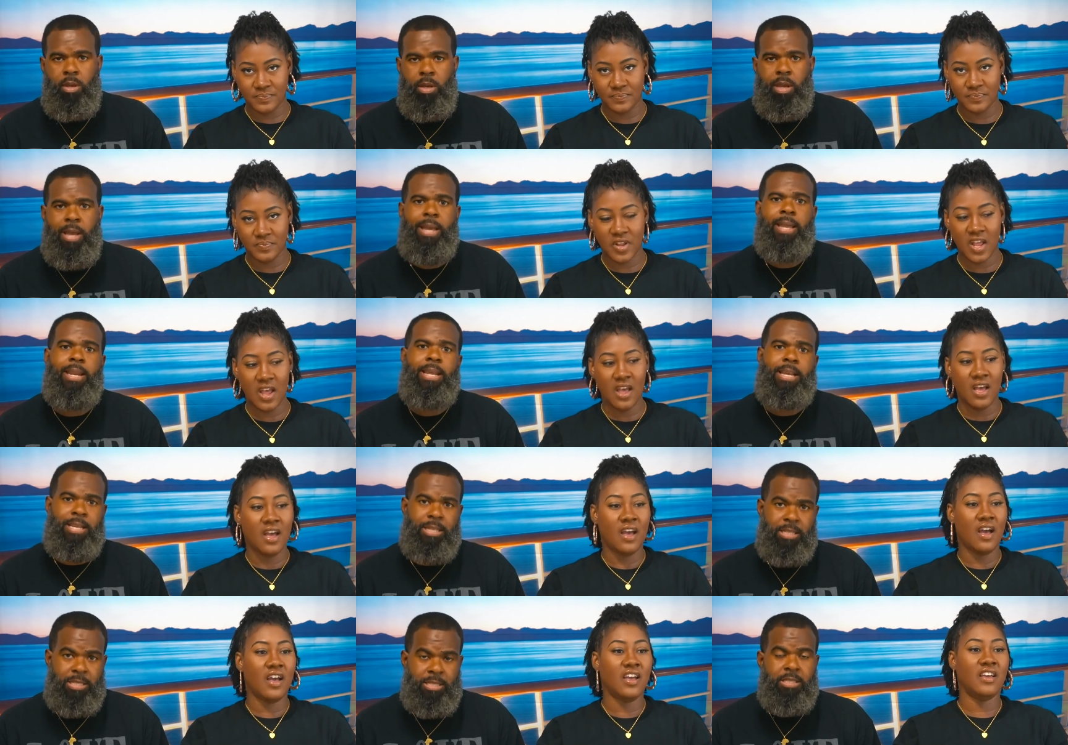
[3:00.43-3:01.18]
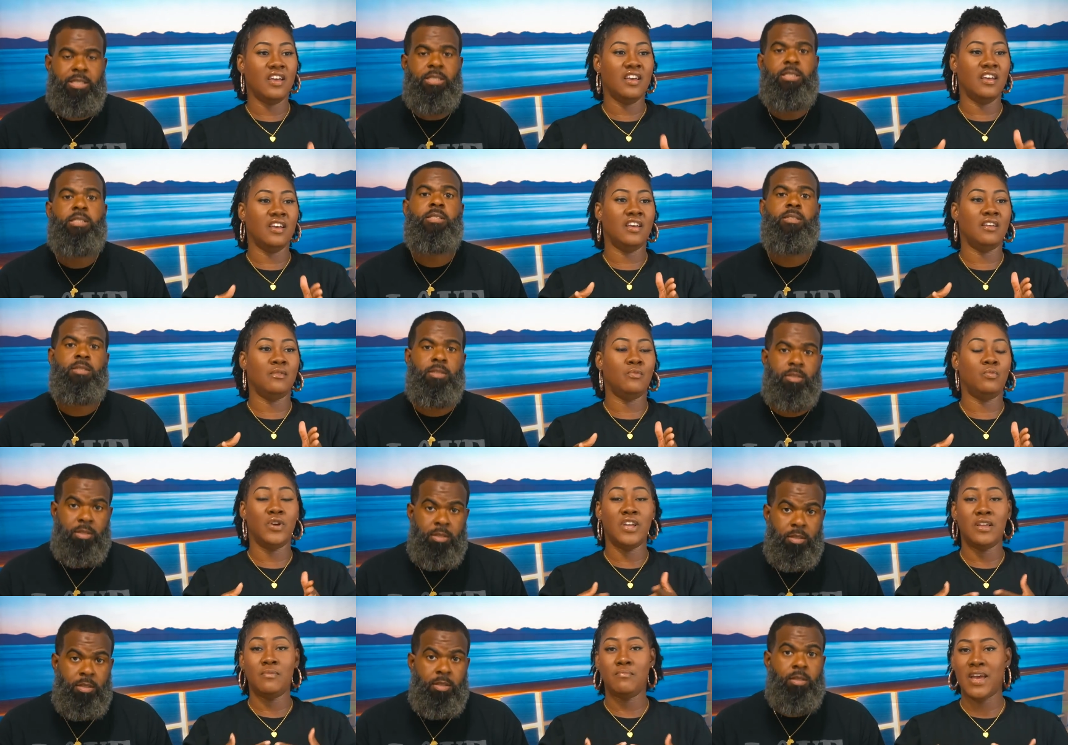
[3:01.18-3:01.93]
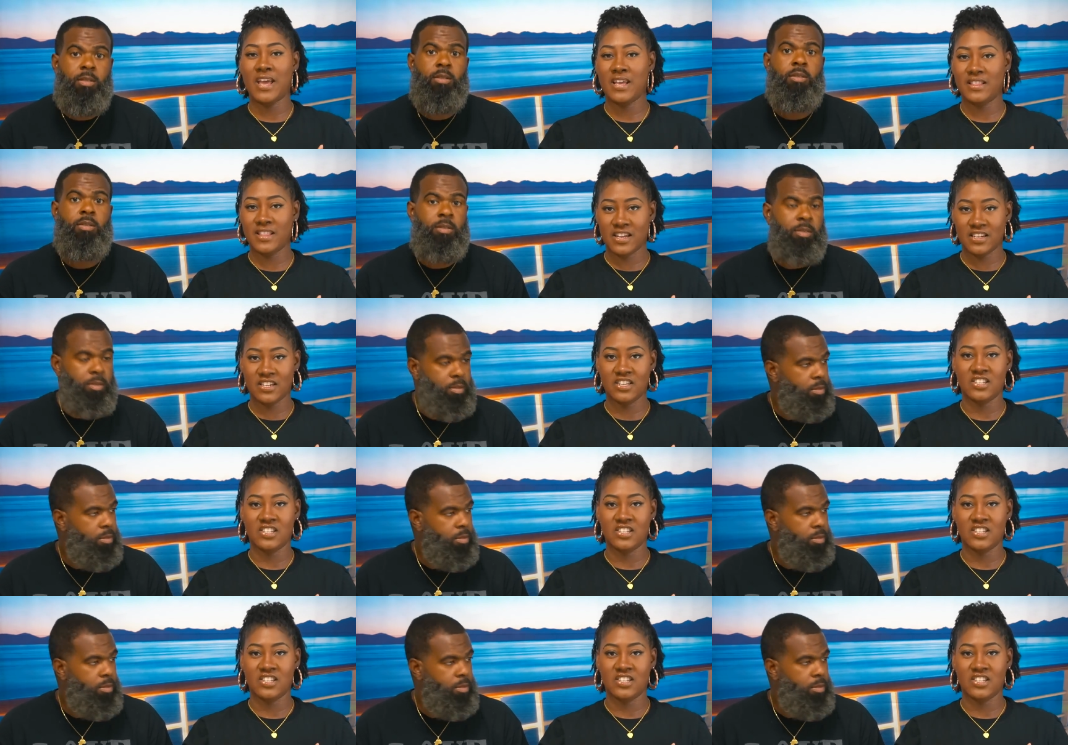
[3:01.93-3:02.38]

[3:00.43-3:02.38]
Speaker 1: Yeah, it is. And we made that